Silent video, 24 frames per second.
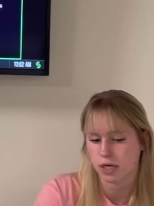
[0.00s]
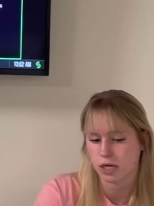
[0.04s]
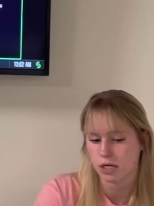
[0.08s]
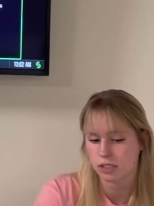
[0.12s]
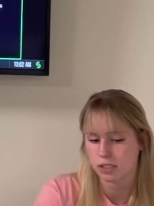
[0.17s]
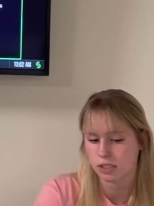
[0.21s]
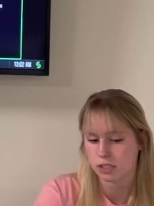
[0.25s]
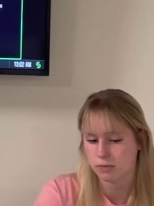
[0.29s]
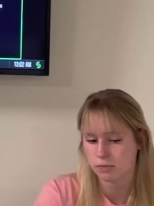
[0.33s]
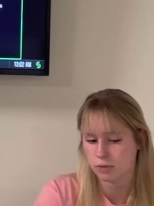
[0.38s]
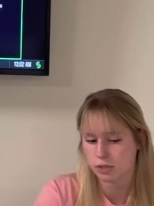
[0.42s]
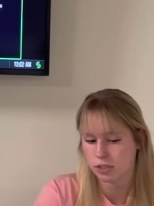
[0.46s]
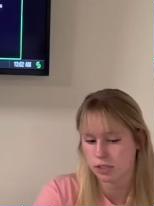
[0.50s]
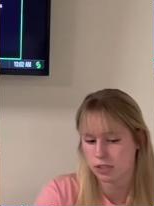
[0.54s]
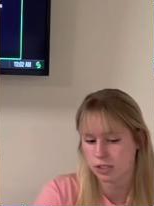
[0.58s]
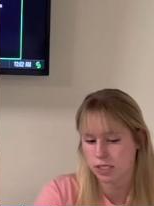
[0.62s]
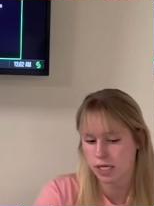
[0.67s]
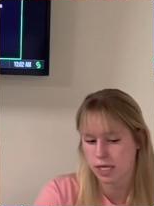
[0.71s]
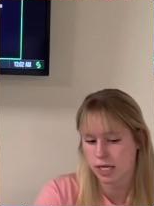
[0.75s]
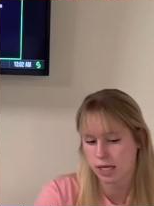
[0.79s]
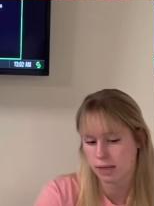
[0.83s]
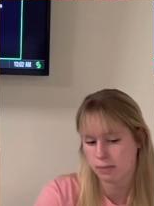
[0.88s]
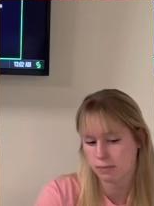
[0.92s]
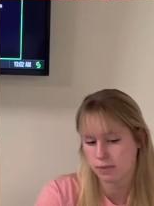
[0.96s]
Customers
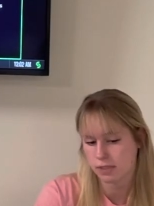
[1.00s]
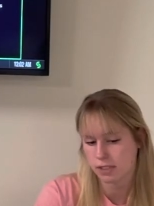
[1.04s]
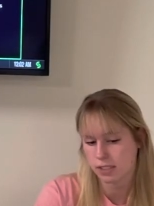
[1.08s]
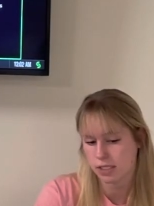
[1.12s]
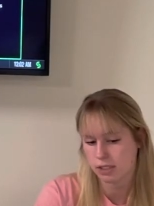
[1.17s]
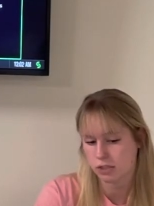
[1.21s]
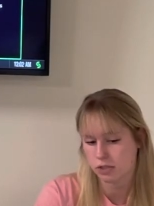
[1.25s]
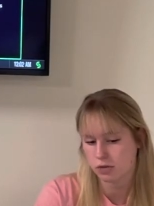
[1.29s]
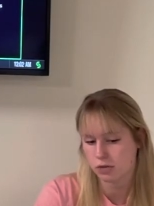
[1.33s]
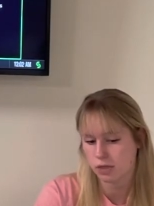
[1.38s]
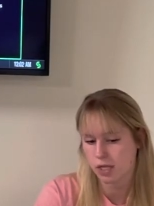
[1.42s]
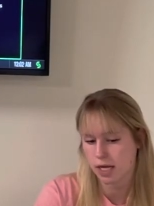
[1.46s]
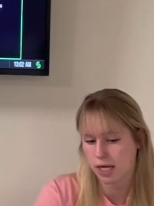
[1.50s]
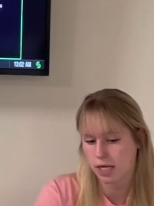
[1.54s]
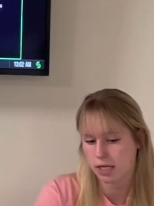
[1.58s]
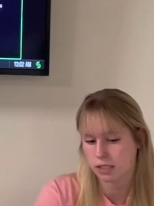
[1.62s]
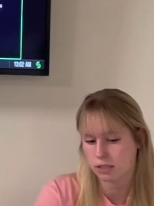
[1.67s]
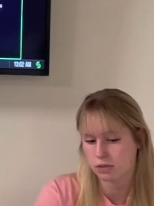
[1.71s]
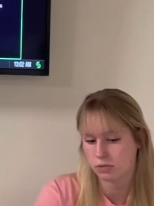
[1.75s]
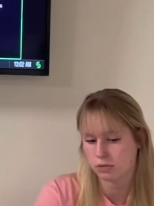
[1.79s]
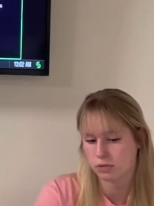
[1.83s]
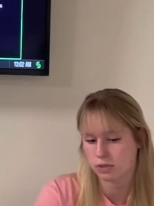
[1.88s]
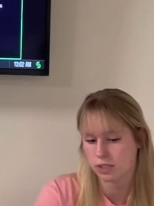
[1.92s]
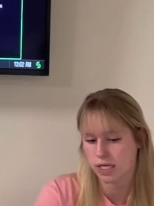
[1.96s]
and potential
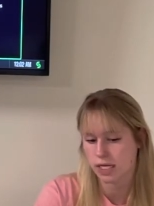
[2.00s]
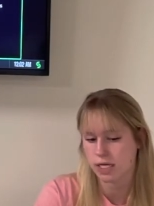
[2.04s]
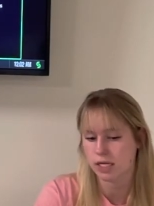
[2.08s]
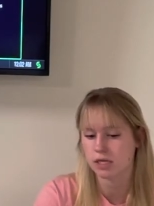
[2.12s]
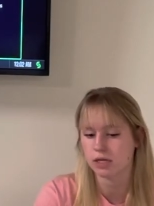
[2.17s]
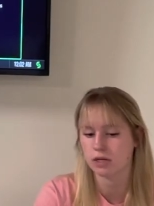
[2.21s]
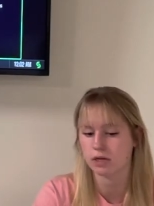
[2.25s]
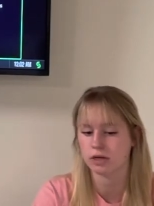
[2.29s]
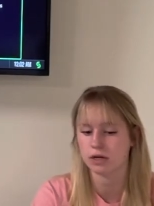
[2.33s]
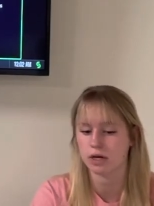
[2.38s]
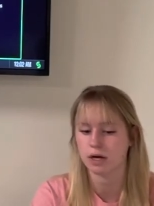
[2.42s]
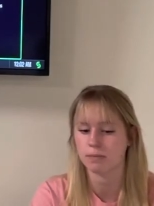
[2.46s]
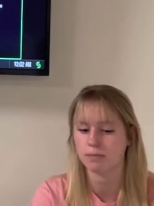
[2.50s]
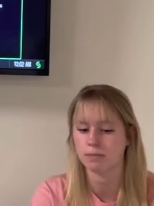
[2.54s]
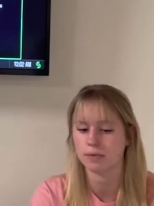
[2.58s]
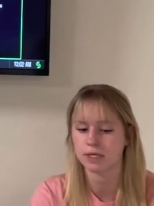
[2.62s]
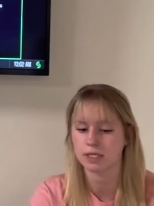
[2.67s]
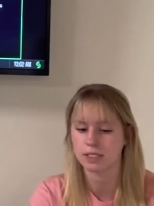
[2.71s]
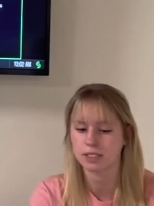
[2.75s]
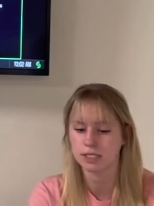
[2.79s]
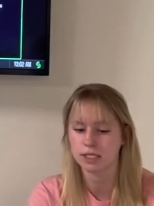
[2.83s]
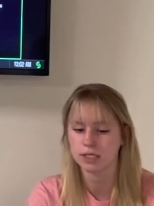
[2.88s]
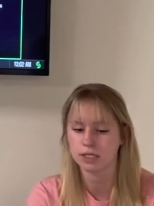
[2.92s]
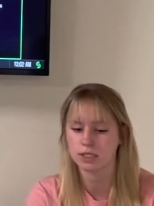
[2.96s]
clients will take your company
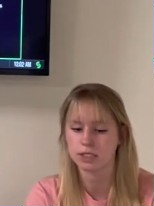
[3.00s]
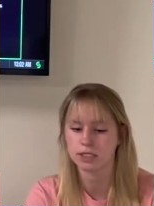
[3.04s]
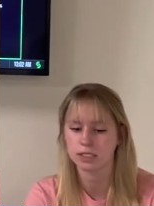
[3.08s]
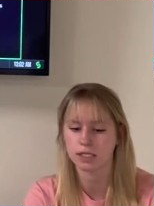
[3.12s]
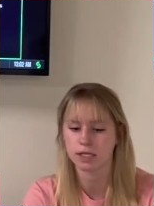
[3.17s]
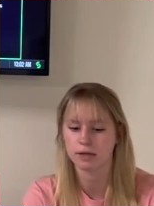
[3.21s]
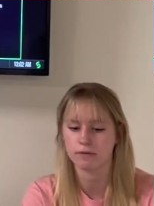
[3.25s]
seriously